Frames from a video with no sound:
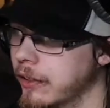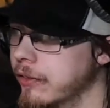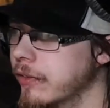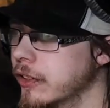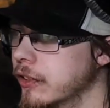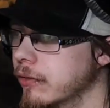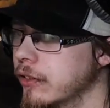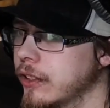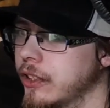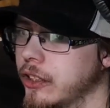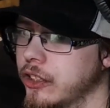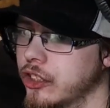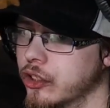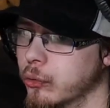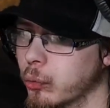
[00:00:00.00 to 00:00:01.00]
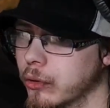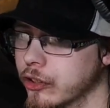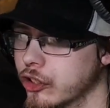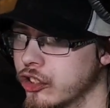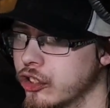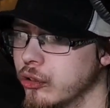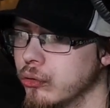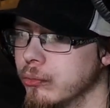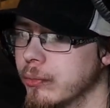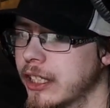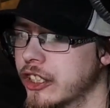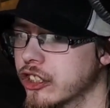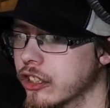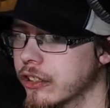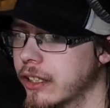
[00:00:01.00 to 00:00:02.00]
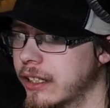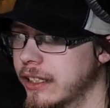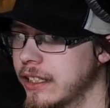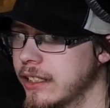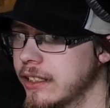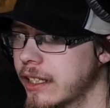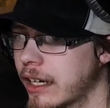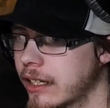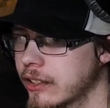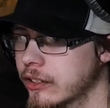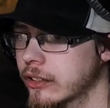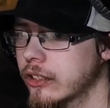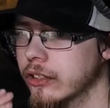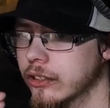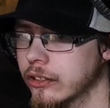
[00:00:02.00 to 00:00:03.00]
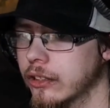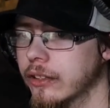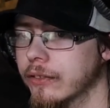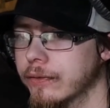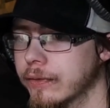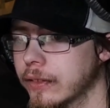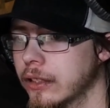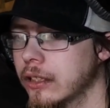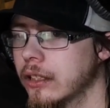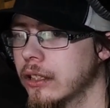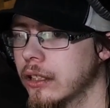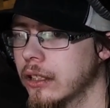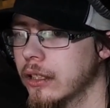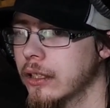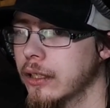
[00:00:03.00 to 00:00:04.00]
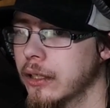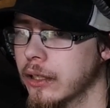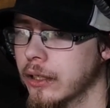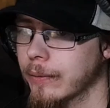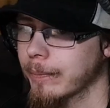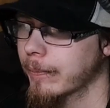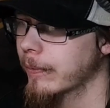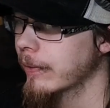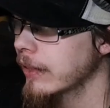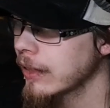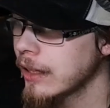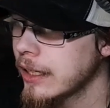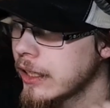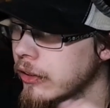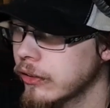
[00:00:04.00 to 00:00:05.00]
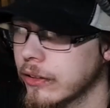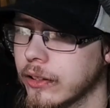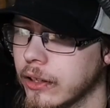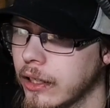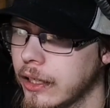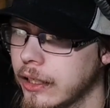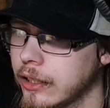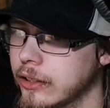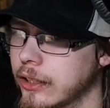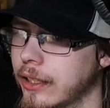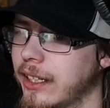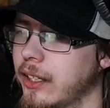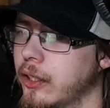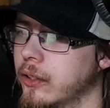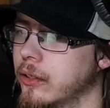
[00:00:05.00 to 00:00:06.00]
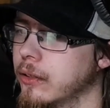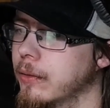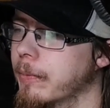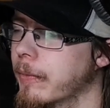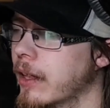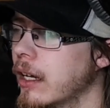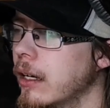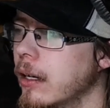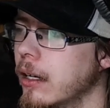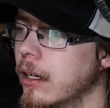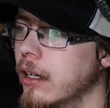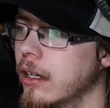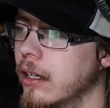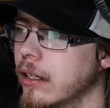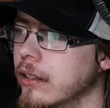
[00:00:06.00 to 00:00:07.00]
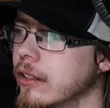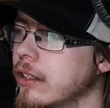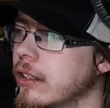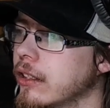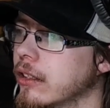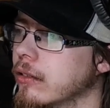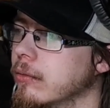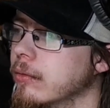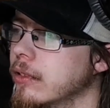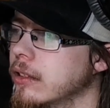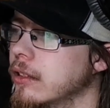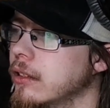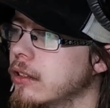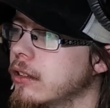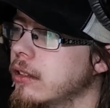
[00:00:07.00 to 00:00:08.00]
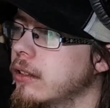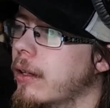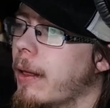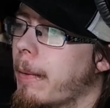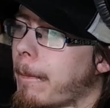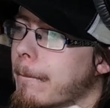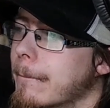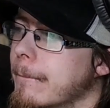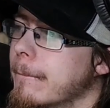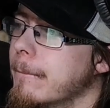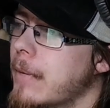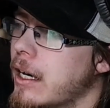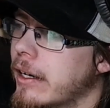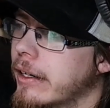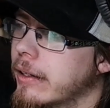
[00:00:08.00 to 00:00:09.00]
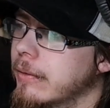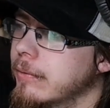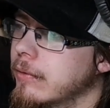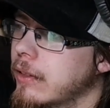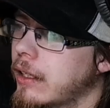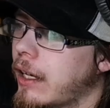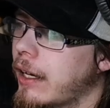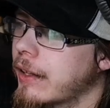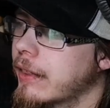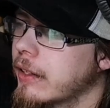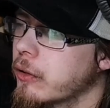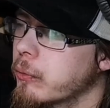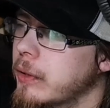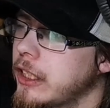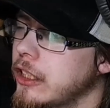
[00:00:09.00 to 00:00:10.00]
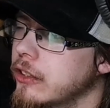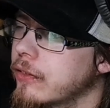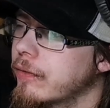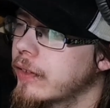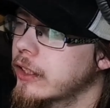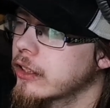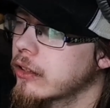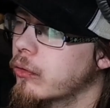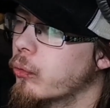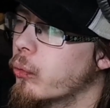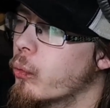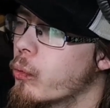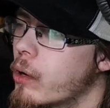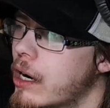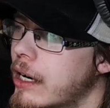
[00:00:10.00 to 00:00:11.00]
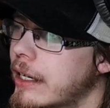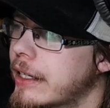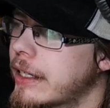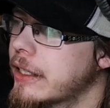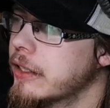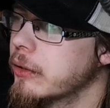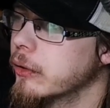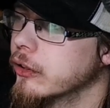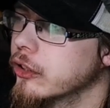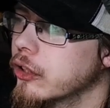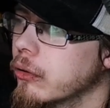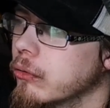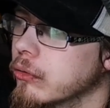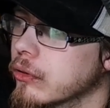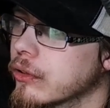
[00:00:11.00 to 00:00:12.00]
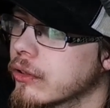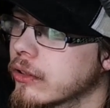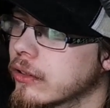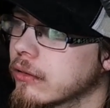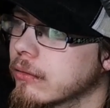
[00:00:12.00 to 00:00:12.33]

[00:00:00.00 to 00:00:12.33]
Festival and he just wants to make sure that he has good enough layout of the land and, you know, but I think we need to figure out why he chose